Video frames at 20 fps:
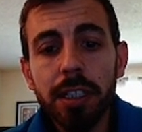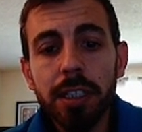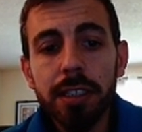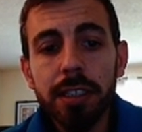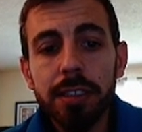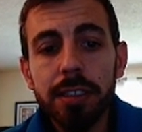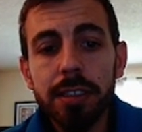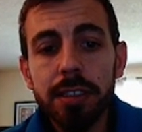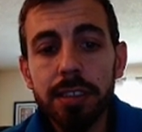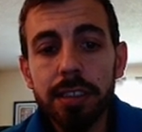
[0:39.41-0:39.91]

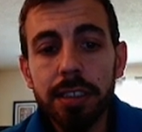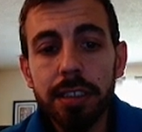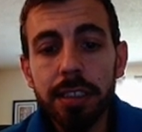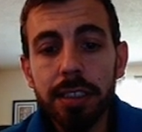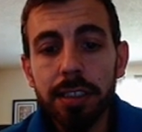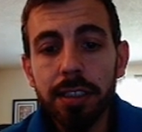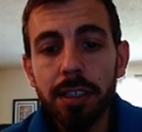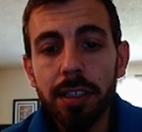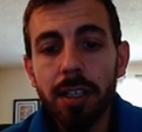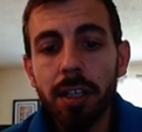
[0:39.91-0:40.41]

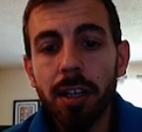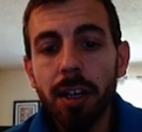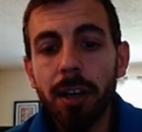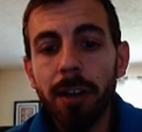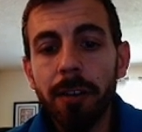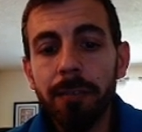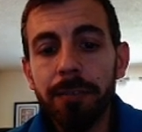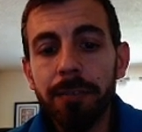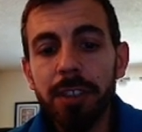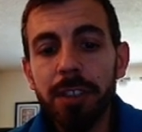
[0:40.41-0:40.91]
see a
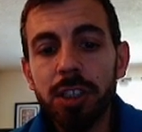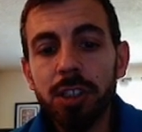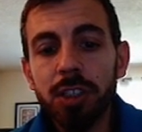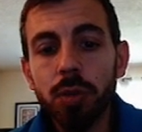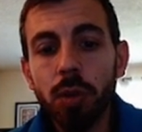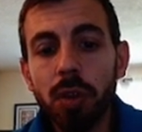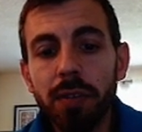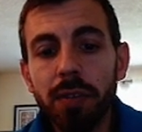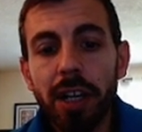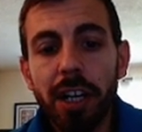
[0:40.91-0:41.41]

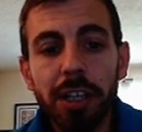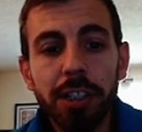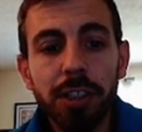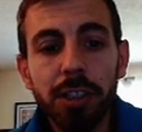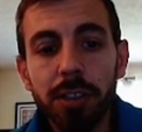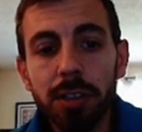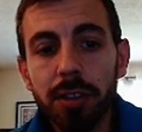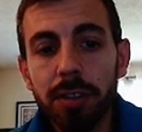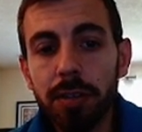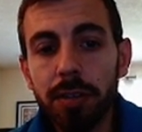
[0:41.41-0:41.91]
visual of how
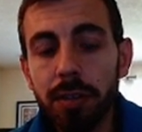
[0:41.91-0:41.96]
your